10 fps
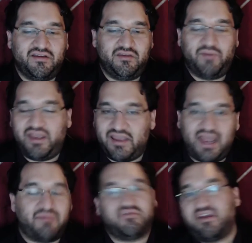you might
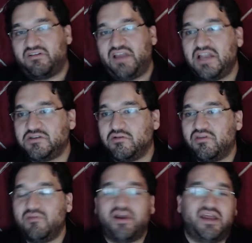have the right credentials,
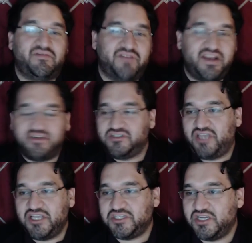you might have the right
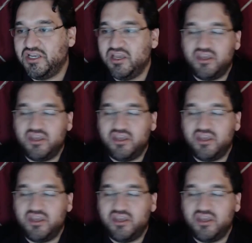education,